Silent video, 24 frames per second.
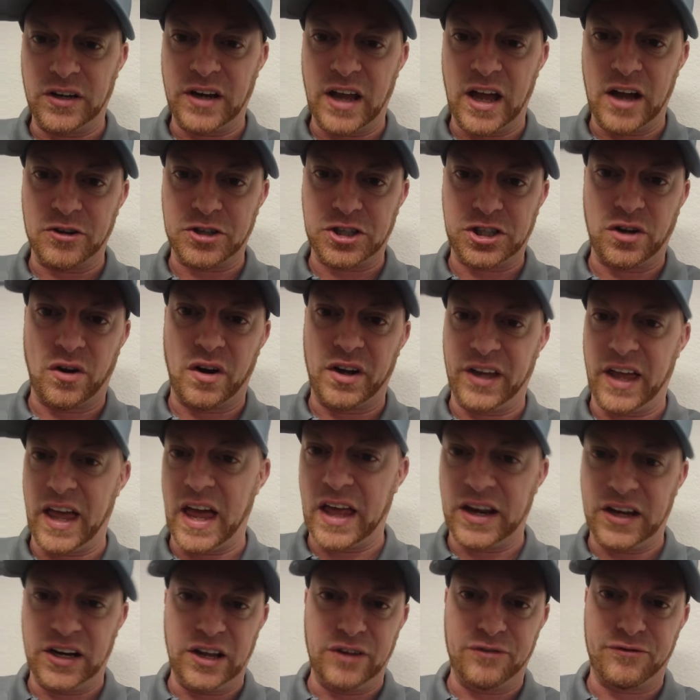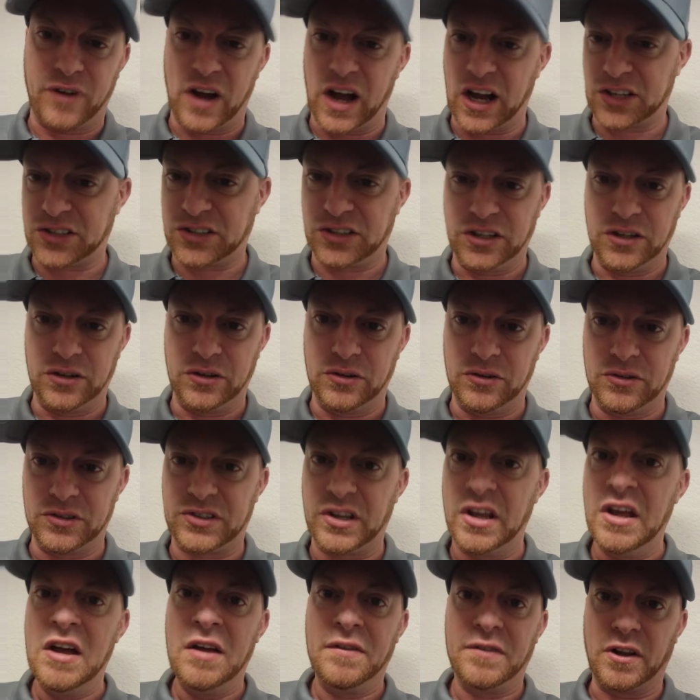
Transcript: And now Sean Hannity, Fox News,